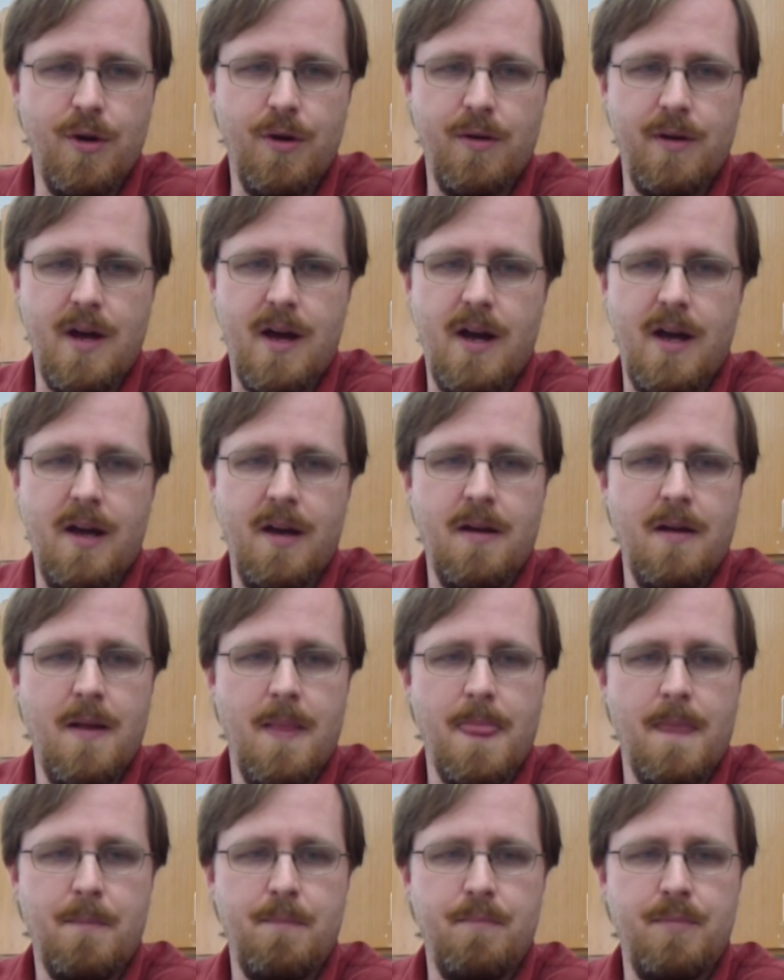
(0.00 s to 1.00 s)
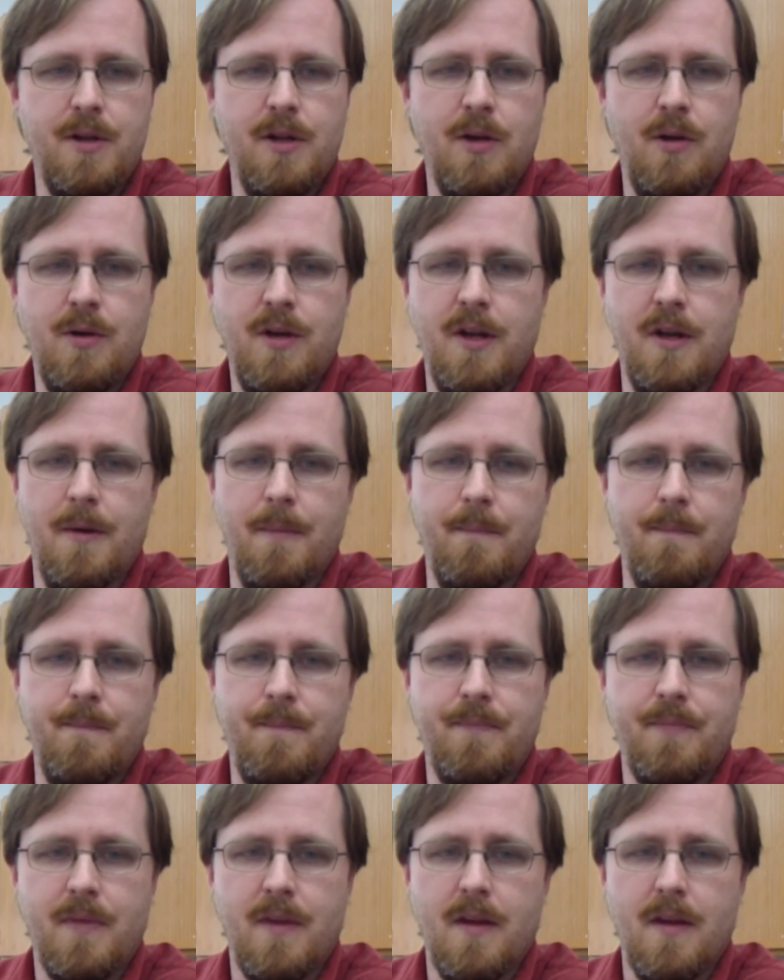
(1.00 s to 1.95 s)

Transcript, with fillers: oh nine polonium